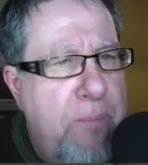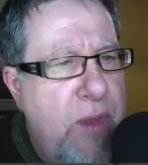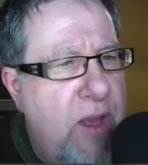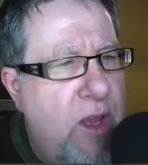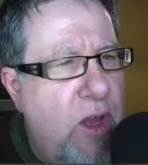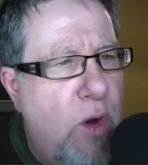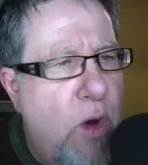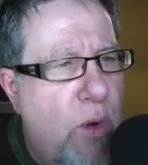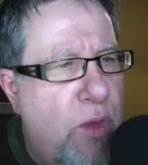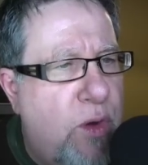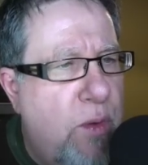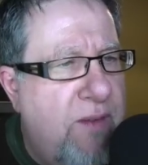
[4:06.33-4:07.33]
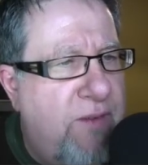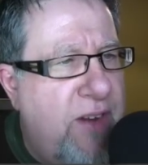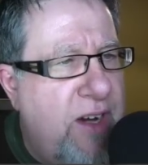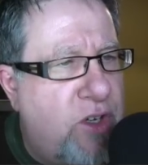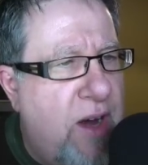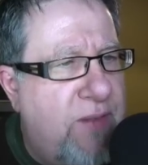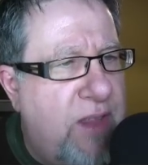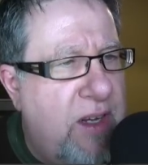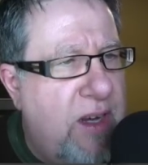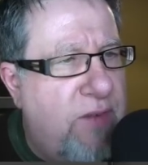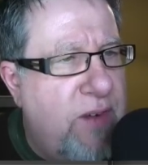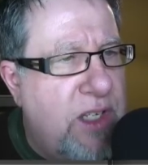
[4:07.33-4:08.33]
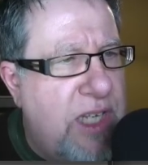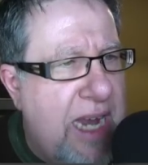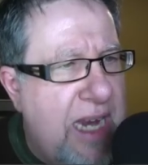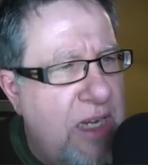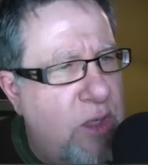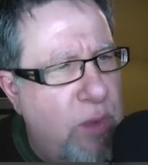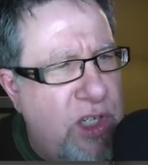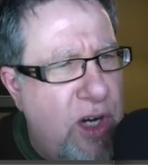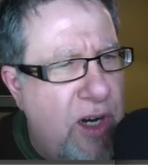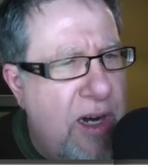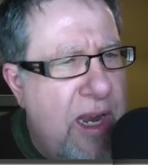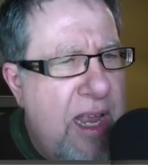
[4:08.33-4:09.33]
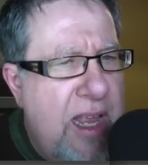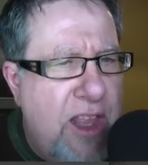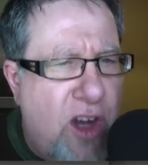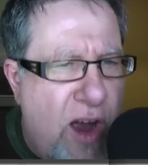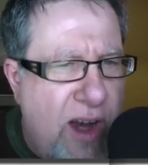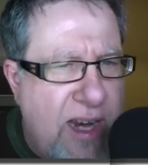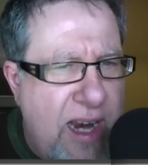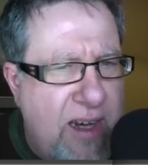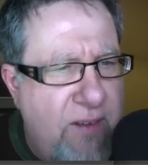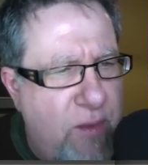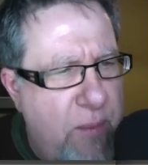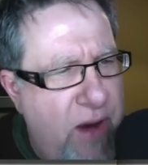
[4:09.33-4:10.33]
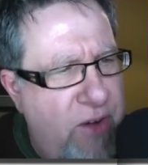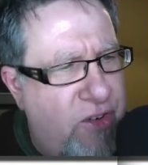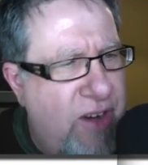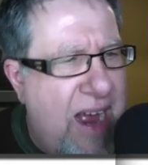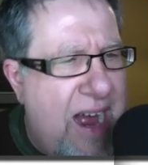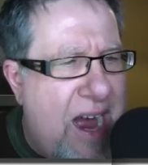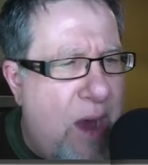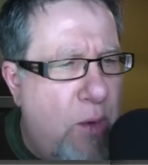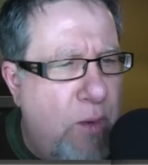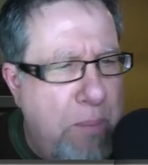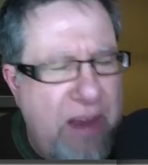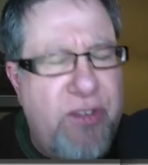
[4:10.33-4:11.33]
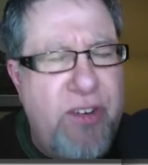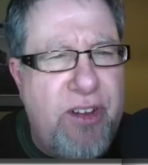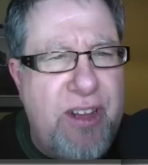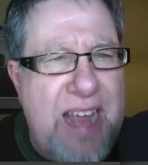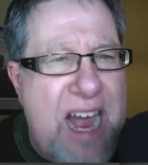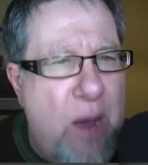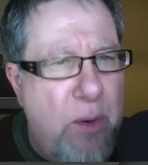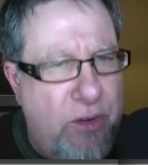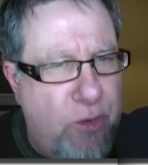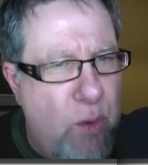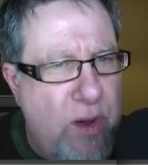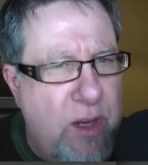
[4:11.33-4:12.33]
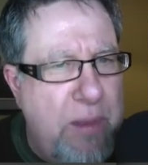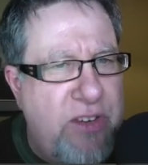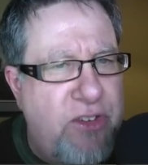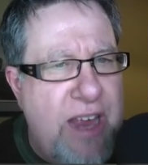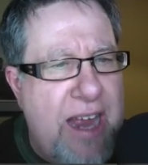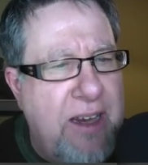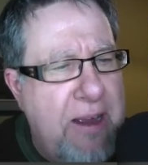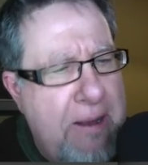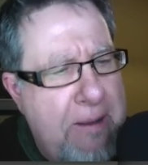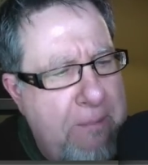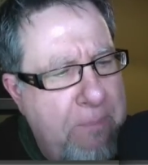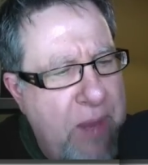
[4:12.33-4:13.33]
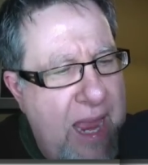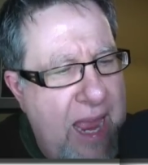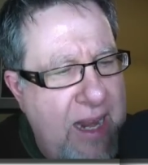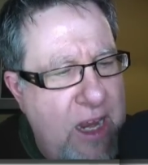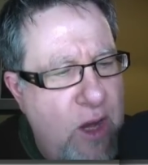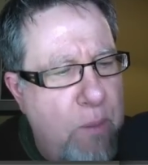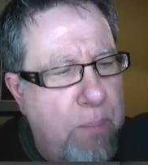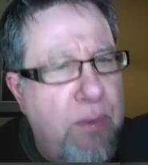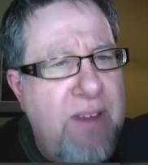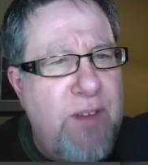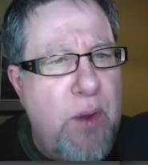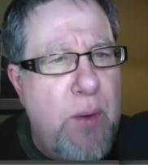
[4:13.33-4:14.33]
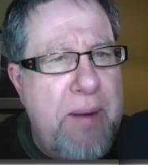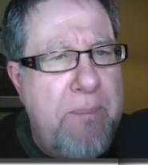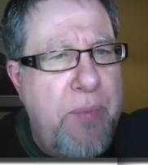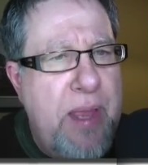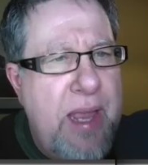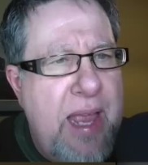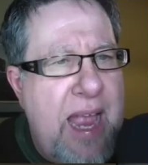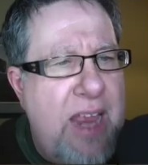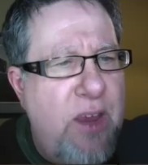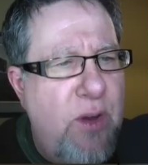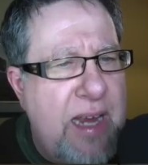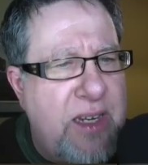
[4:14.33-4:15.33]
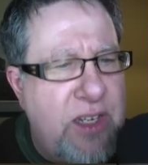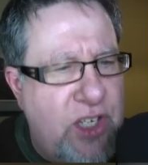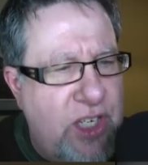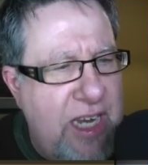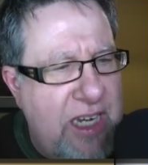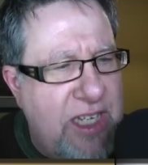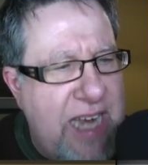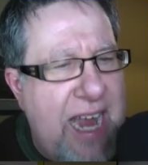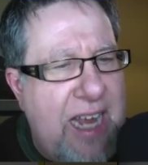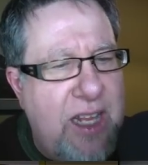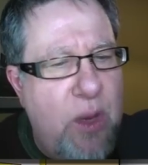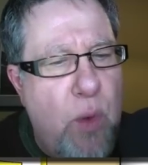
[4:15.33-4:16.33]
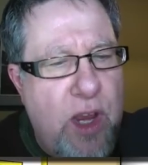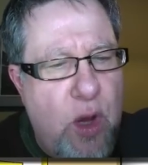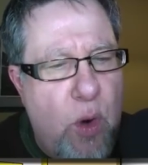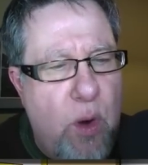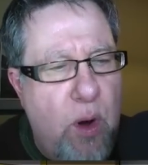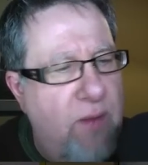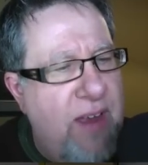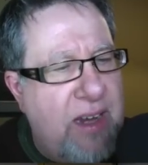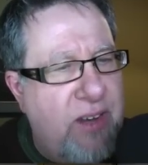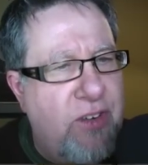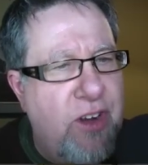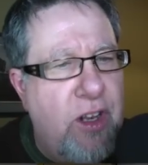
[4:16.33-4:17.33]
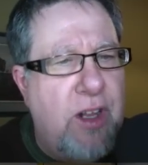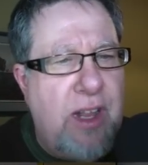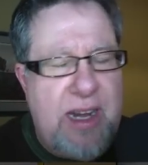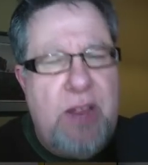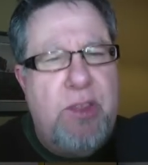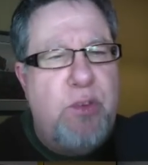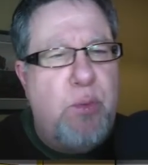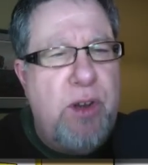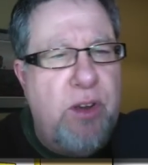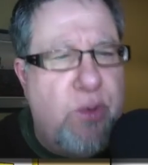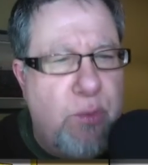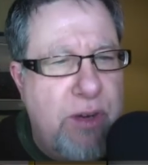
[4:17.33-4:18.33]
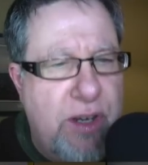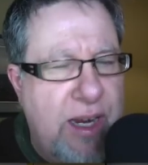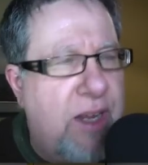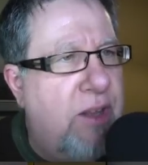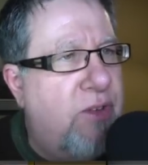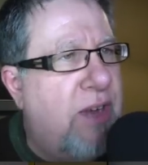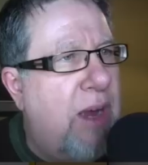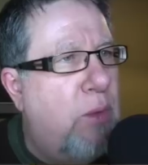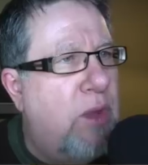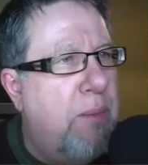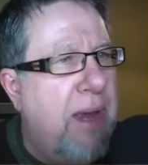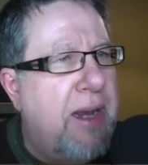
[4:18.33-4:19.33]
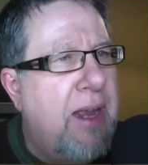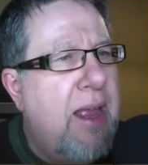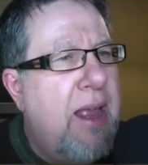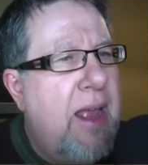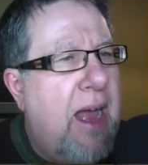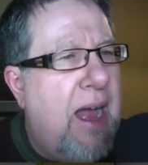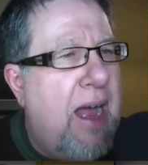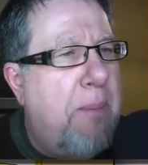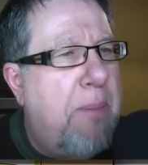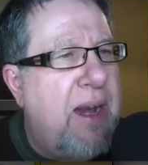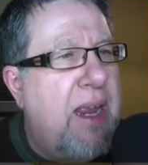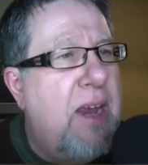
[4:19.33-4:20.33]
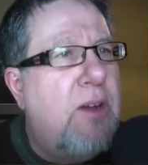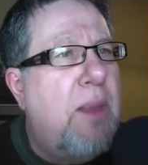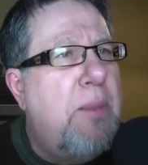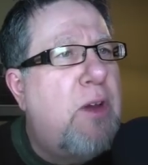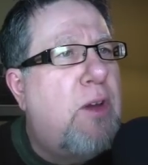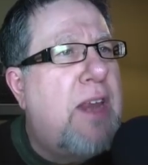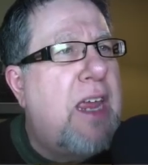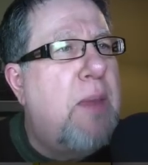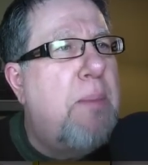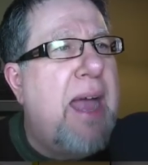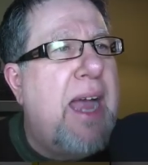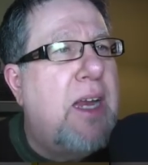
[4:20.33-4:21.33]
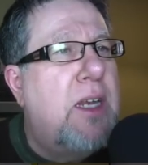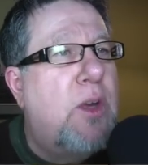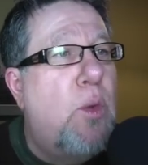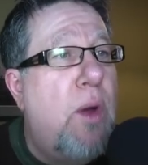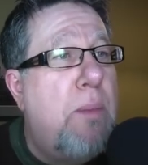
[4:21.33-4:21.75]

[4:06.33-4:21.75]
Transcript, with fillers: you go through and finish off the different settings, which are the contact information, how basically how it's going to be sent, and then you preview it and you get to see exactly what your event is going to look like. Now, this one looks ridiculous, I will admit. Uh, but here, let me take you back to what